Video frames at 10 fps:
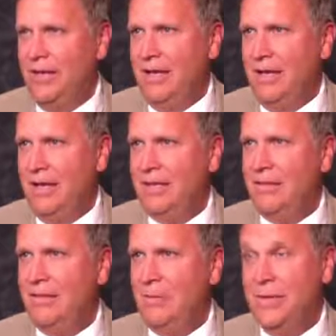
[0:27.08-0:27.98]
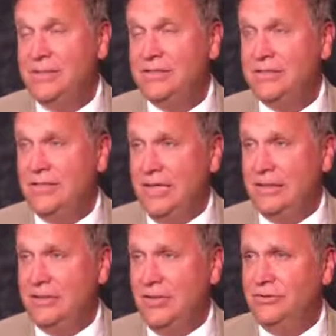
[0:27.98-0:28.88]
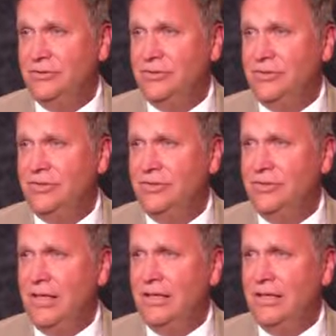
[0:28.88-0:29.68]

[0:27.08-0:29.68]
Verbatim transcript: and the basis of the technology is